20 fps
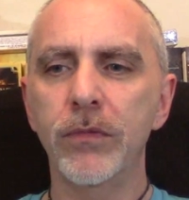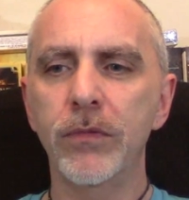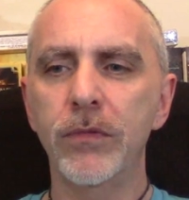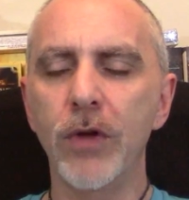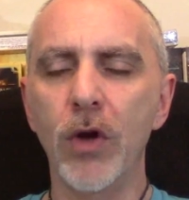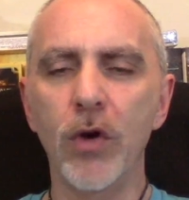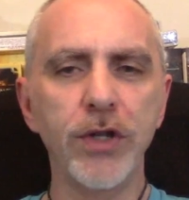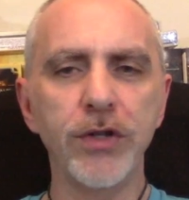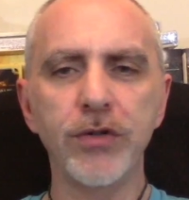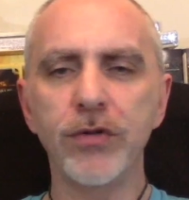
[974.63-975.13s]

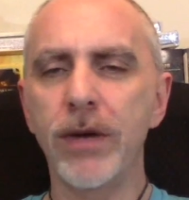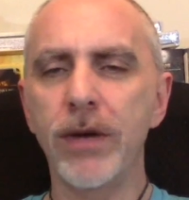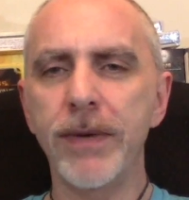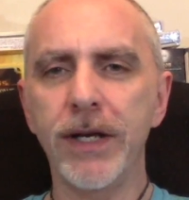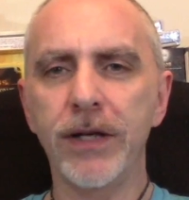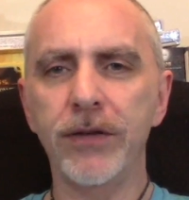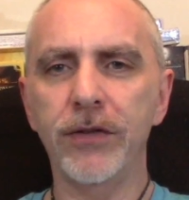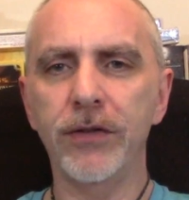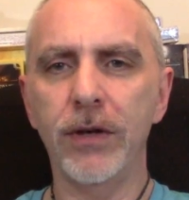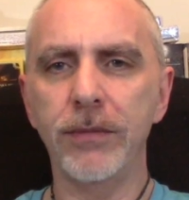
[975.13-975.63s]
Only
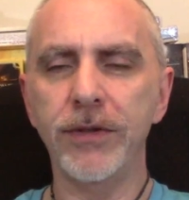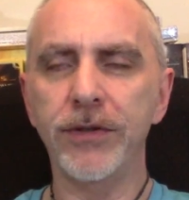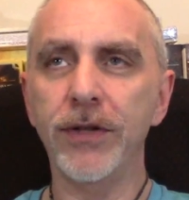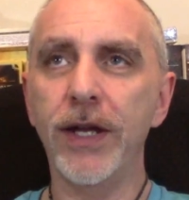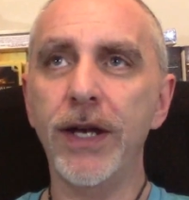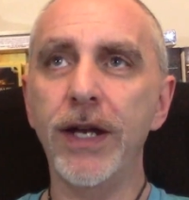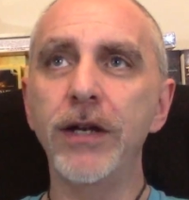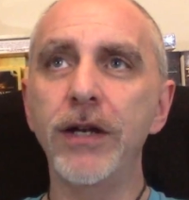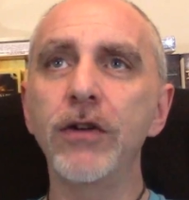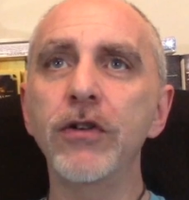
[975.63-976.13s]
drawback is
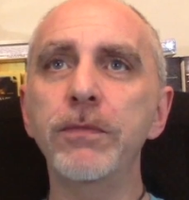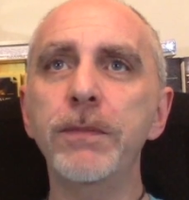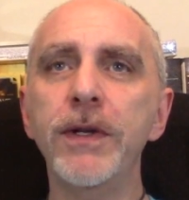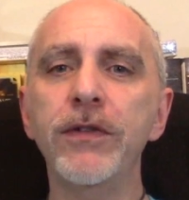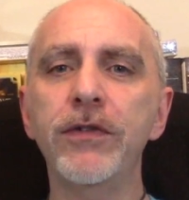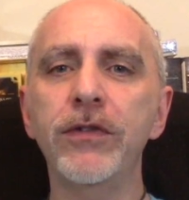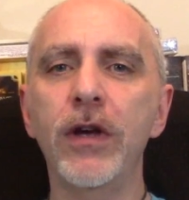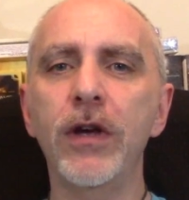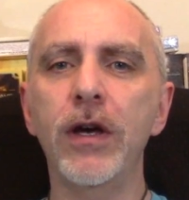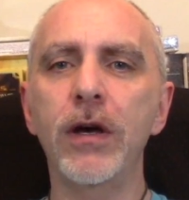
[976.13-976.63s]
Zombicide, and there's
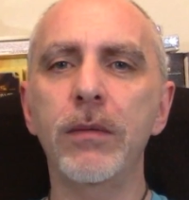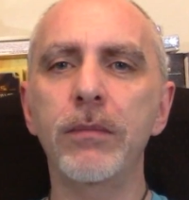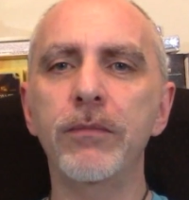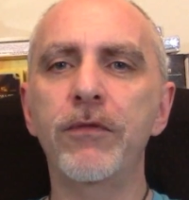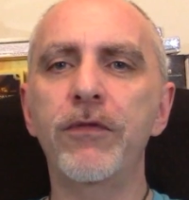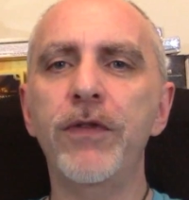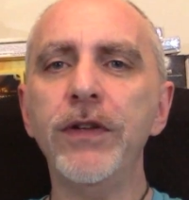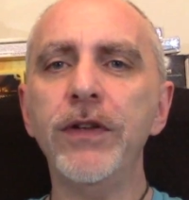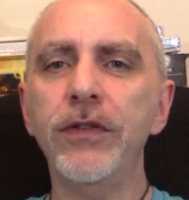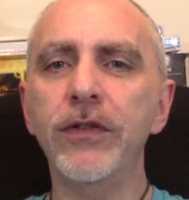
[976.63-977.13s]
been some
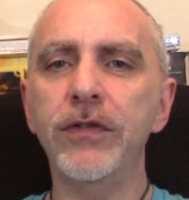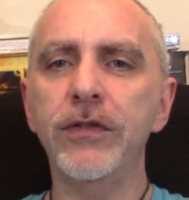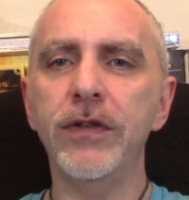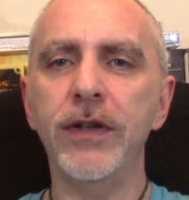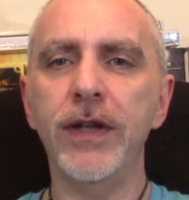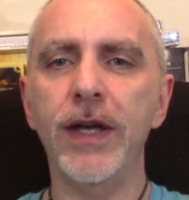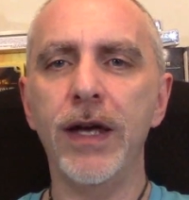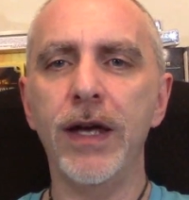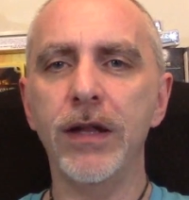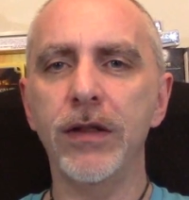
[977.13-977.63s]
fixes
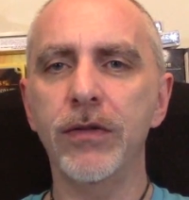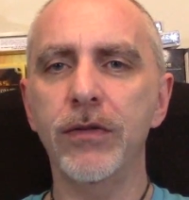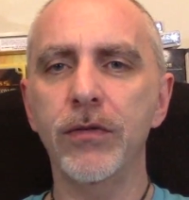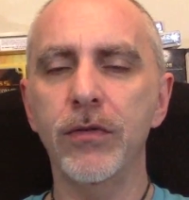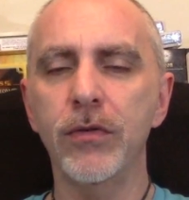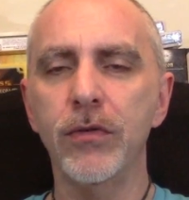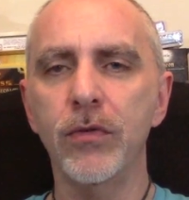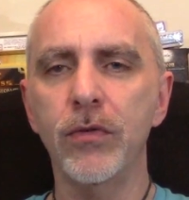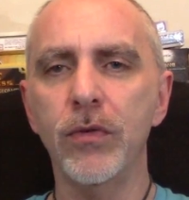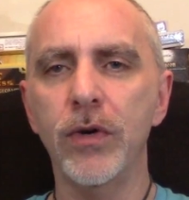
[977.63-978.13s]
to that
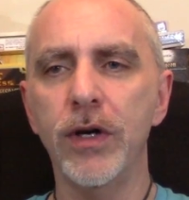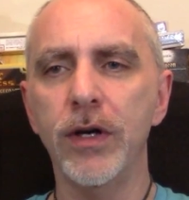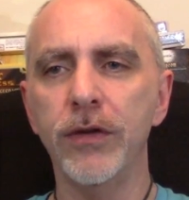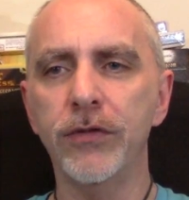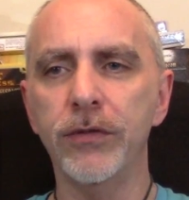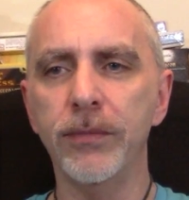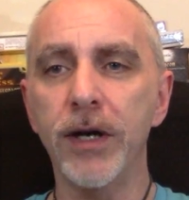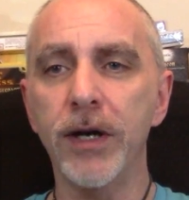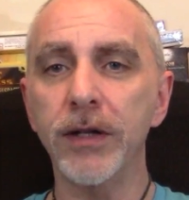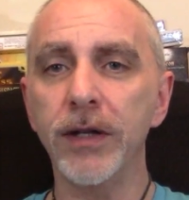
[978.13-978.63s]
through
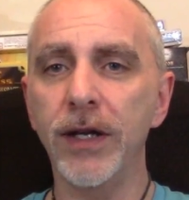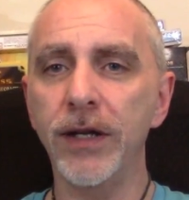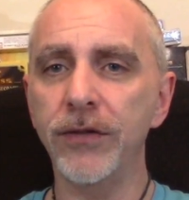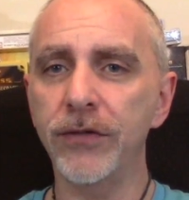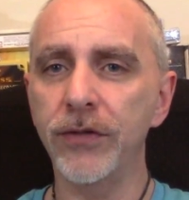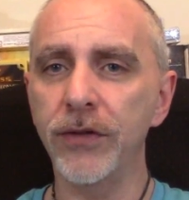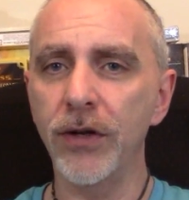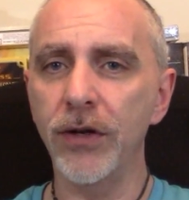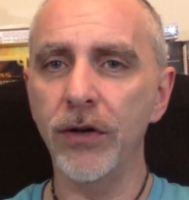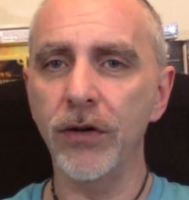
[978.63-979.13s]
some online
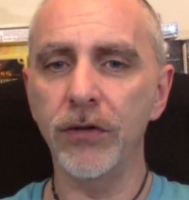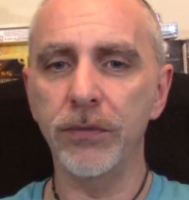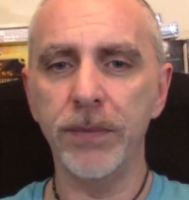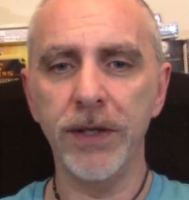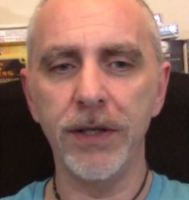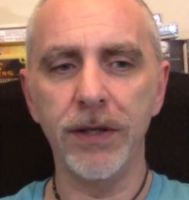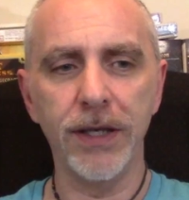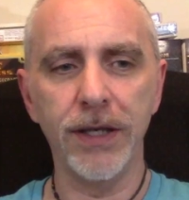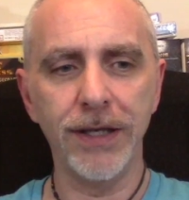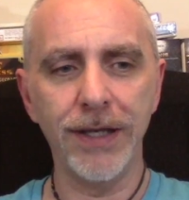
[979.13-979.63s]
scenarios,
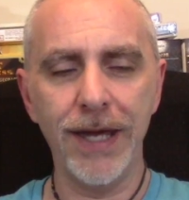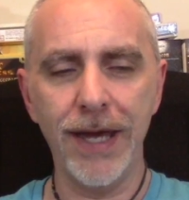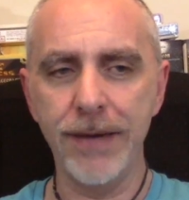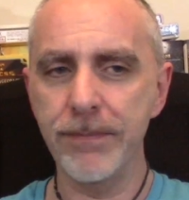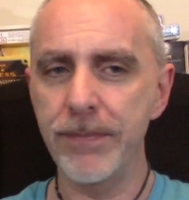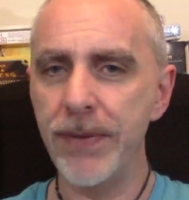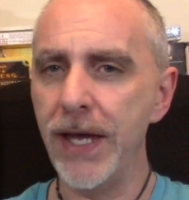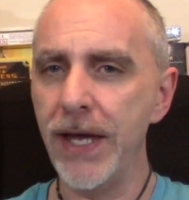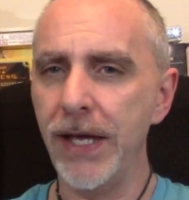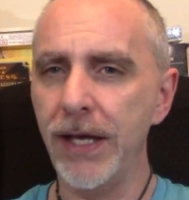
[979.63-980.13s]
big like
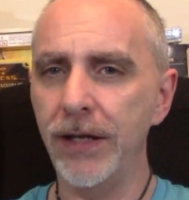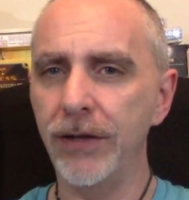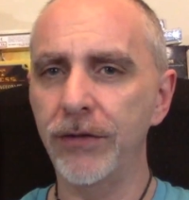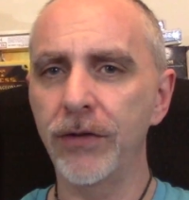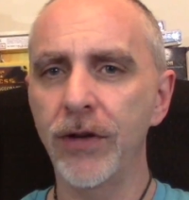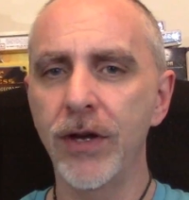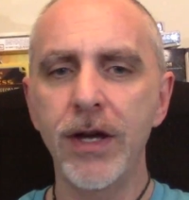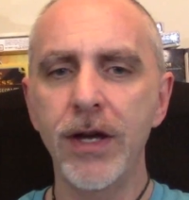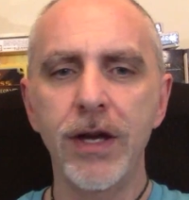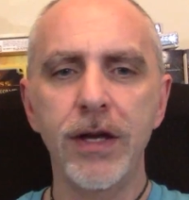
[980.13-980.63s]

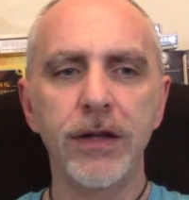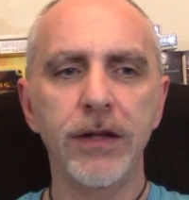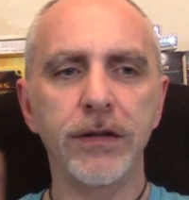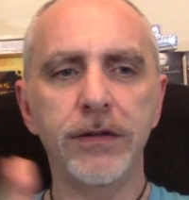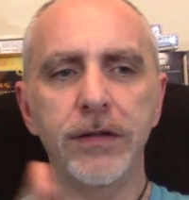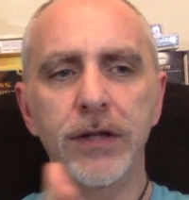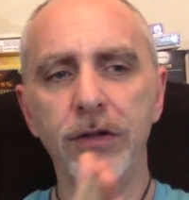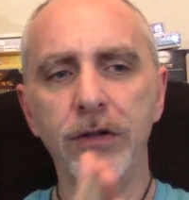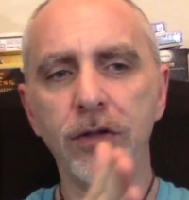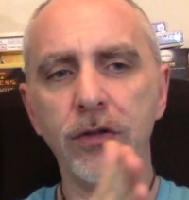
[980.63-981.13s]
campaigns
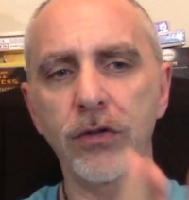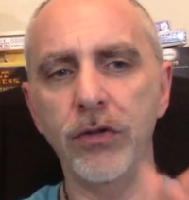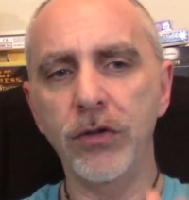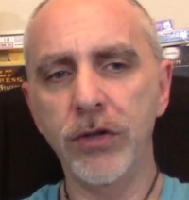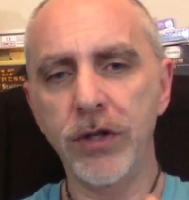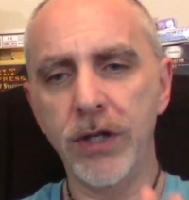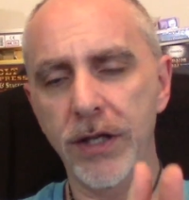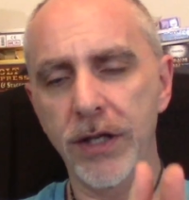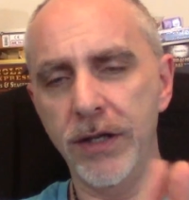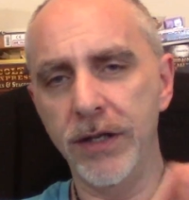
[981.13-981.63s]
that tell
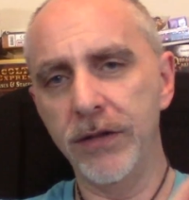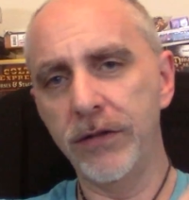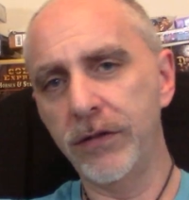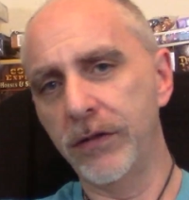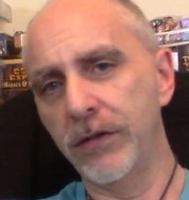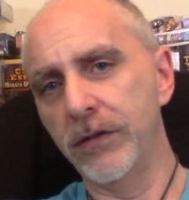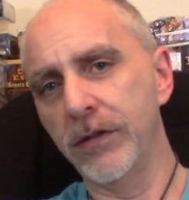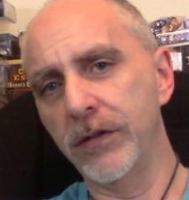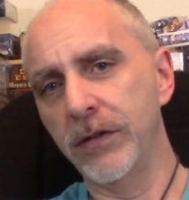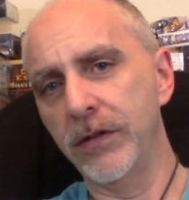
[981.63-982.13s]
you, in
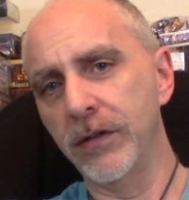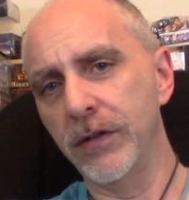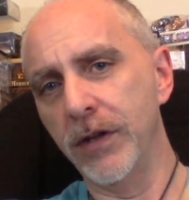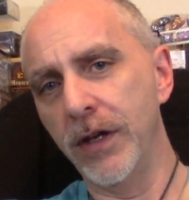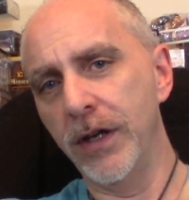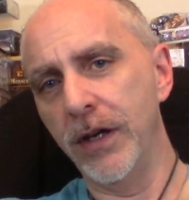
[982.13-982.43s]
this